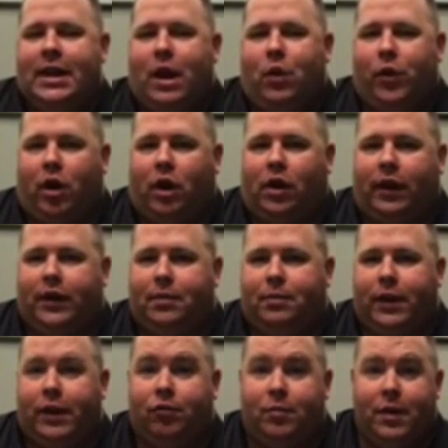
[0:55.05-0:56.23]
that we are collecting
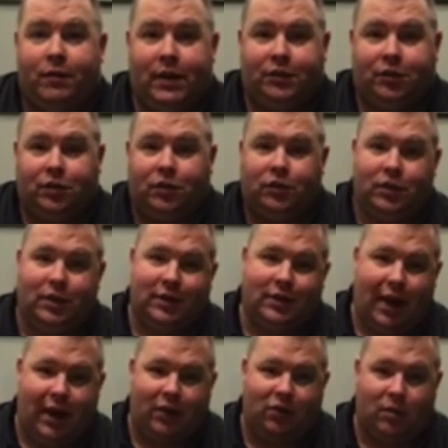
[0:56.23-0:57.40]
bids from investors,
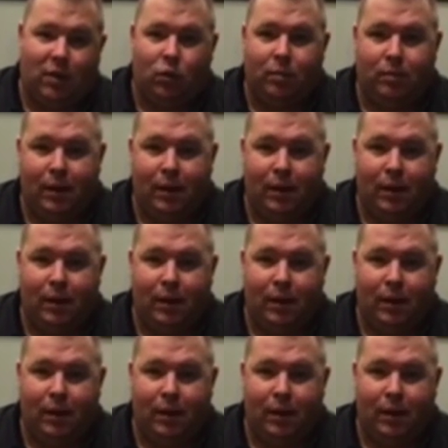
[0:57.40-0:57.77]
taking some in,